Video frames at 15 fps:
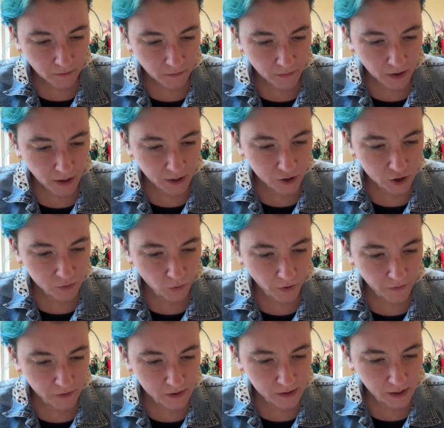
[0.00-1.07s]
Much
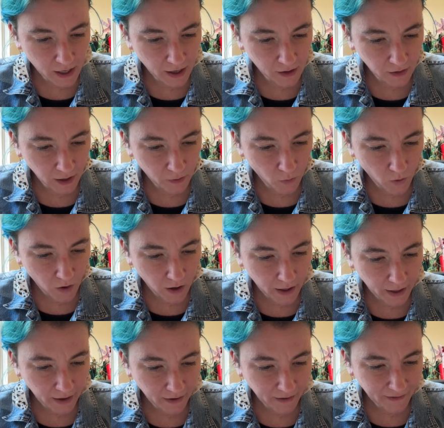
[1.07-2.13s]
more the scale I
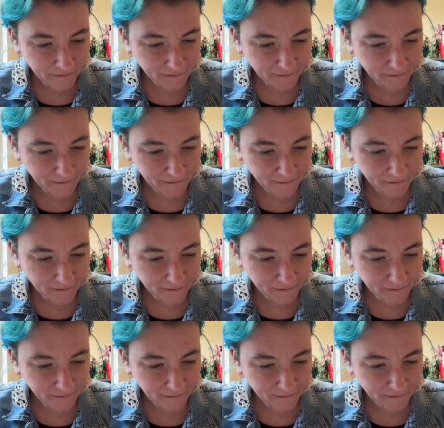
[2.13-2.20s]
want.